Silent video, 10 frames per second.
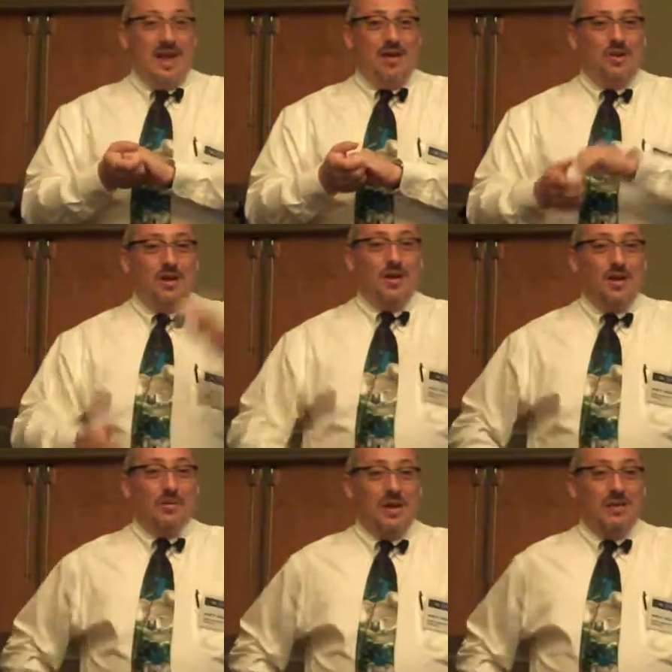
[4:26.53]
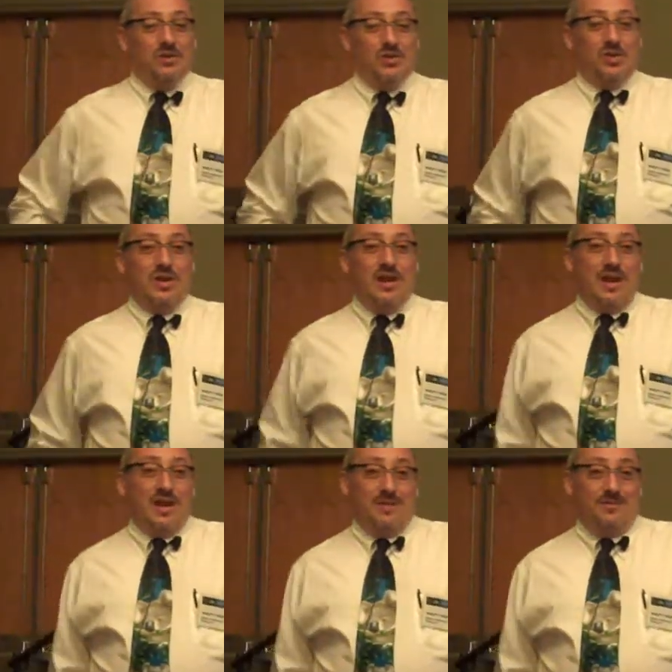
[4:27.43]
And we hung up, and it was
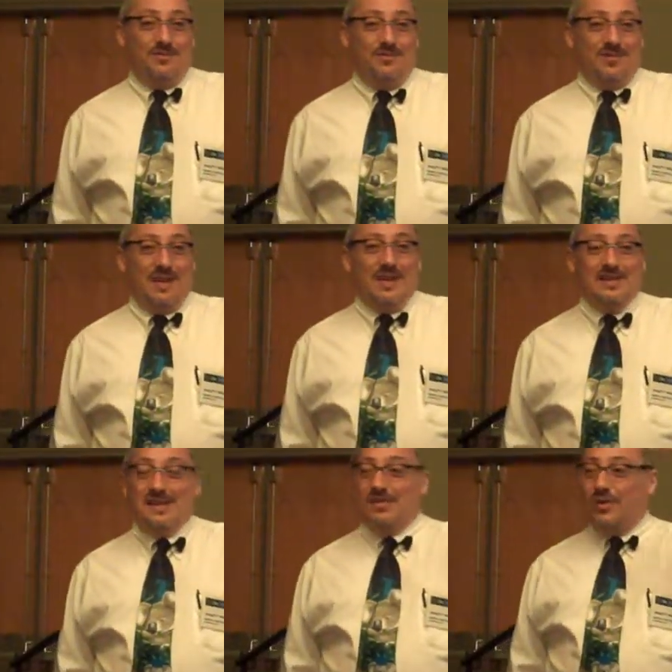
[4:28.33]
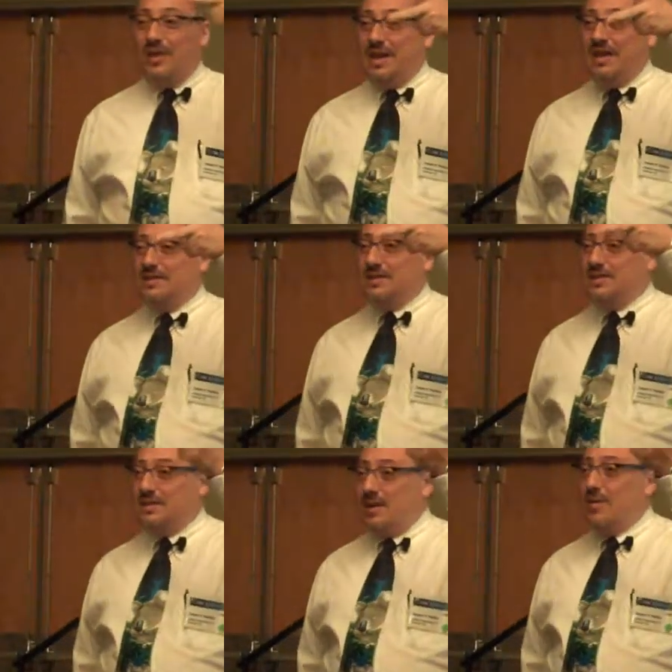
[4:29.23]
$30K. And that's 3 days,
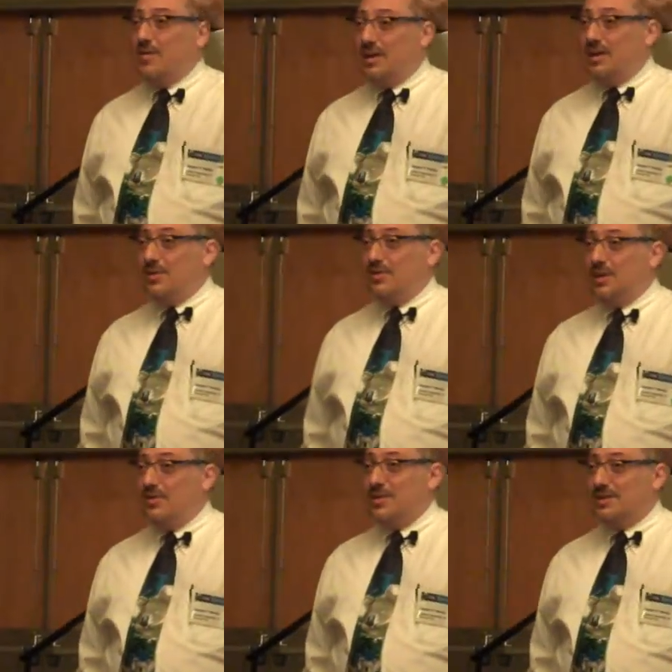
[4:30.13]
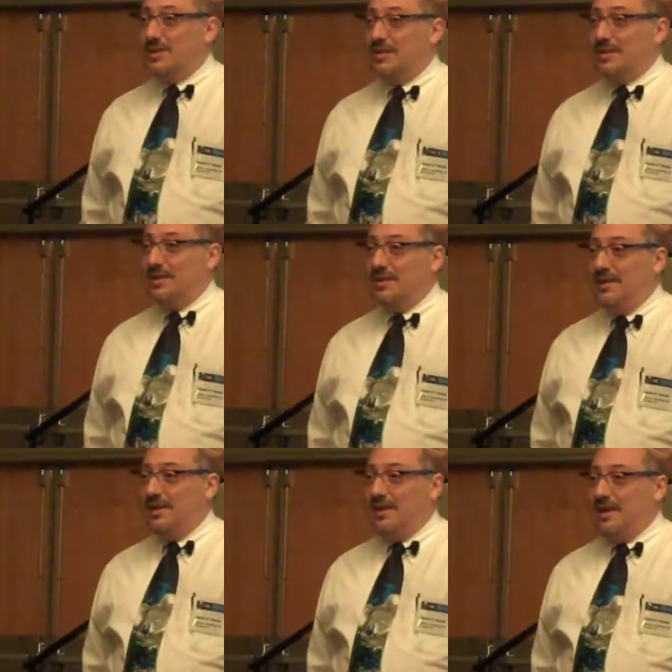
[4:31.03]
this coming Monday, Tuesday, Wednesday.
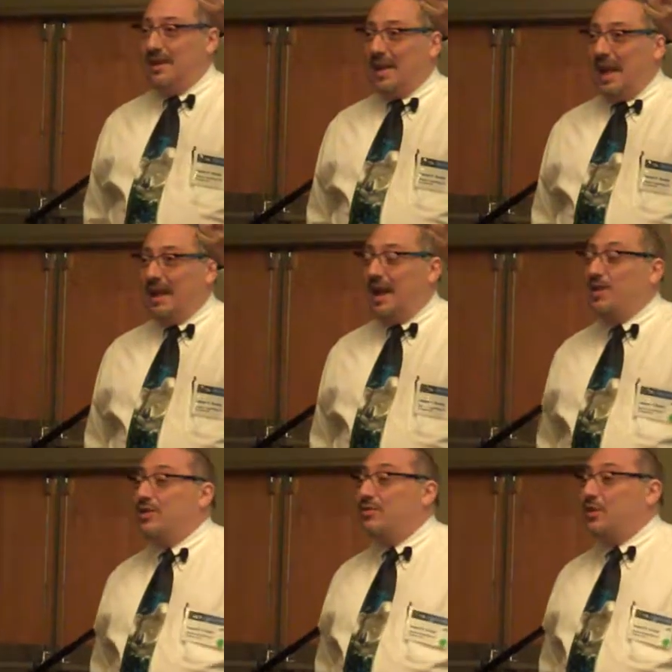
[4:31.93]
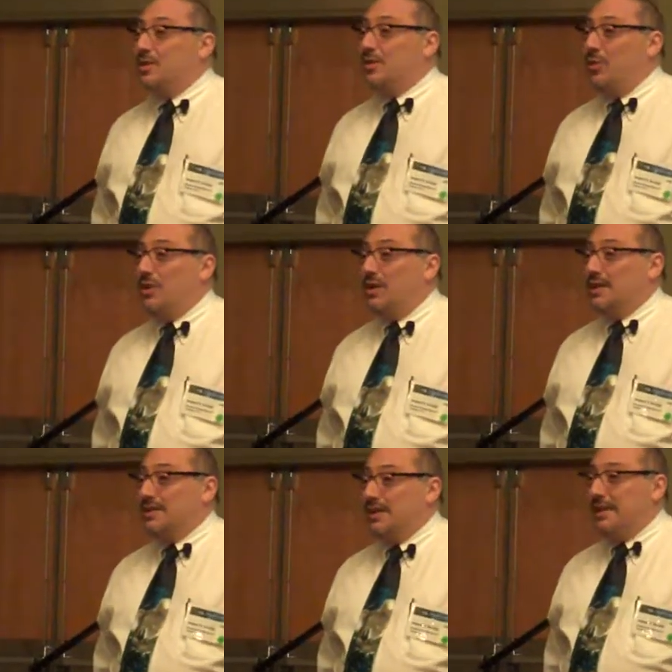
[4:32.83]
And I don't even know what to put in
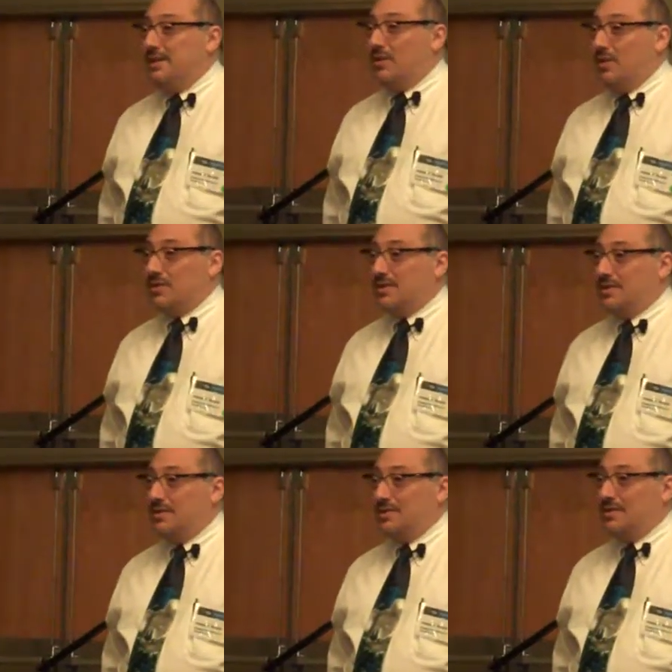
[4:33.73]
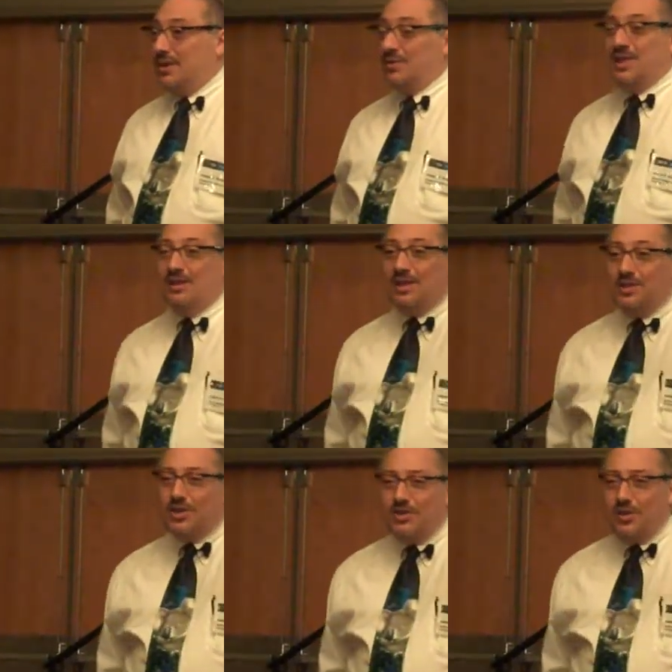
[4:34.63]
as a lead source. Sales
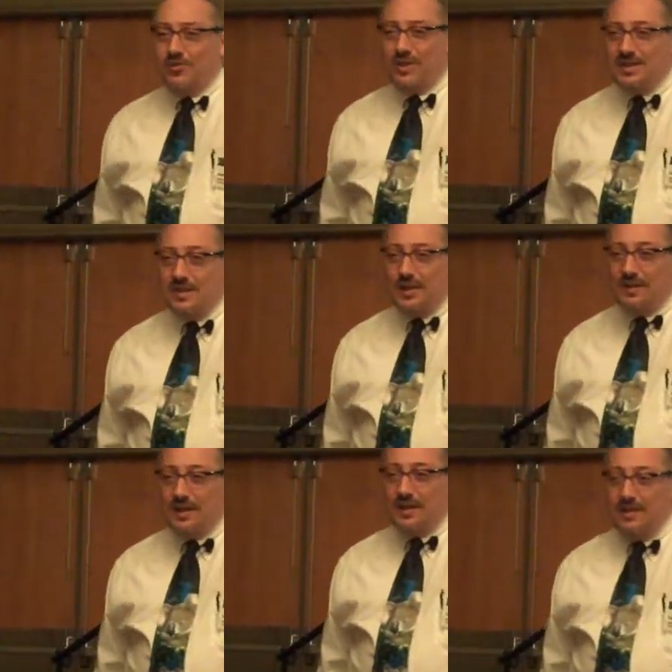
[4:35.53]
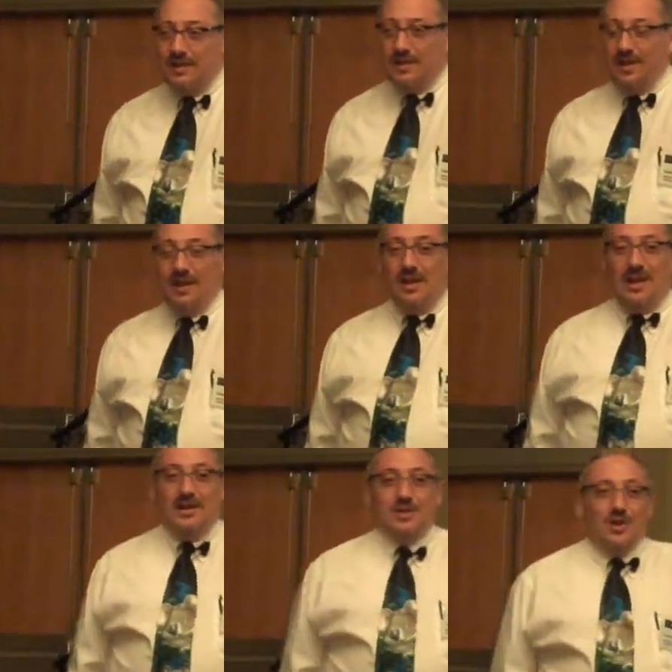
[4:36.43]
Logic's real fussy about that.
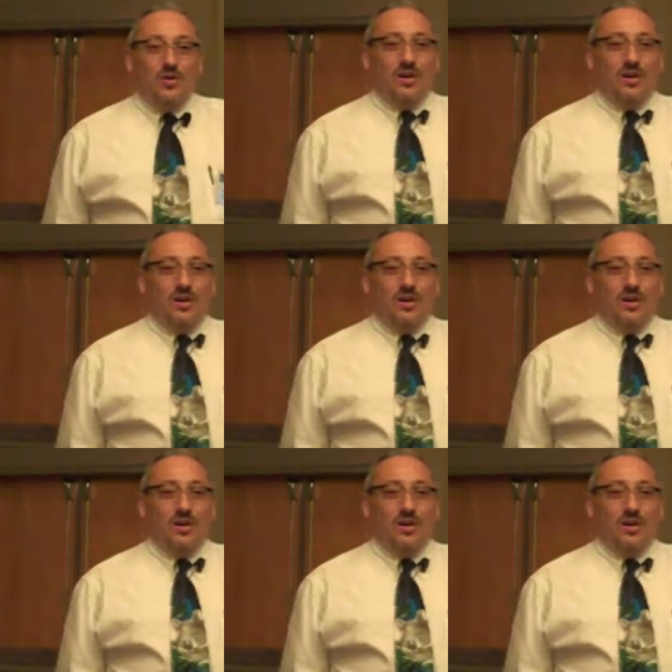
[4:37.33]
And so,